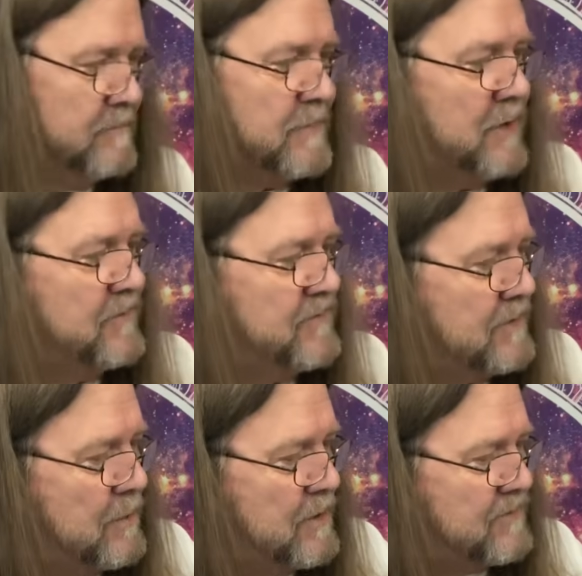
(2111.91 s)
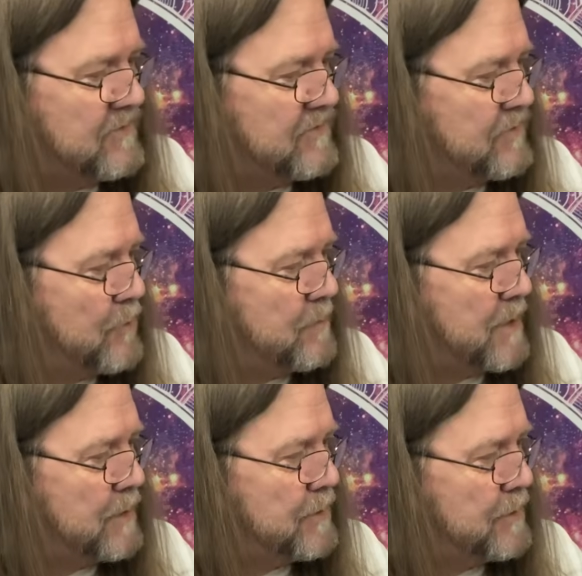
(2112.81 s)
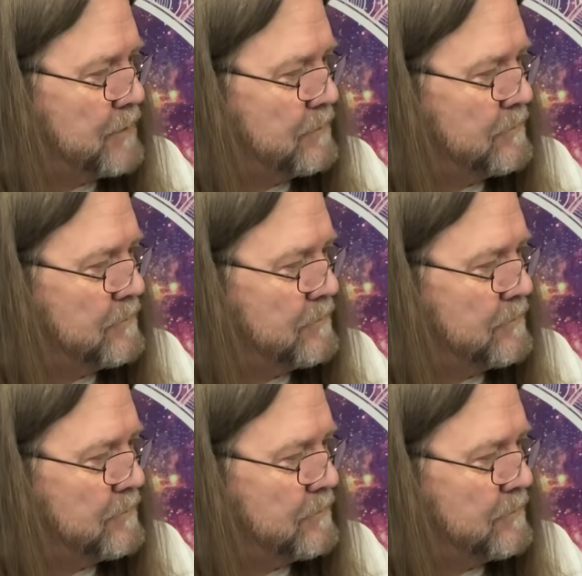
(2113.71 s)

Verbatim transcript: There's there is a soulmate here.